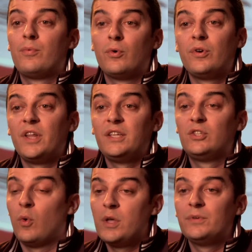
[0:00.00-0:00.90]
ProGrid Light's
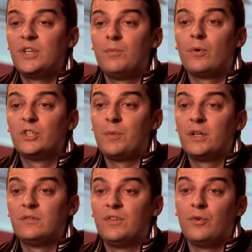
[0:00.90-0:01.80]
20% more
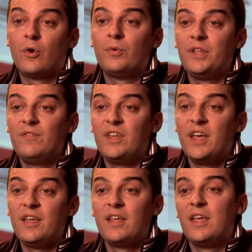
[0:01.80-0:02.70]
responsive than normal
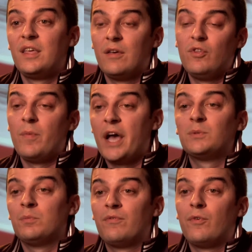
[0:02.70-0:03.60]
EVA, giving you
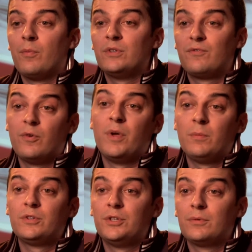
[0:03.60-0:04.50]
maximum performance for a
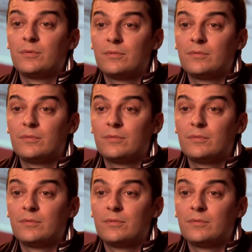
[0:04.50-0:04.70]
minimal shoe.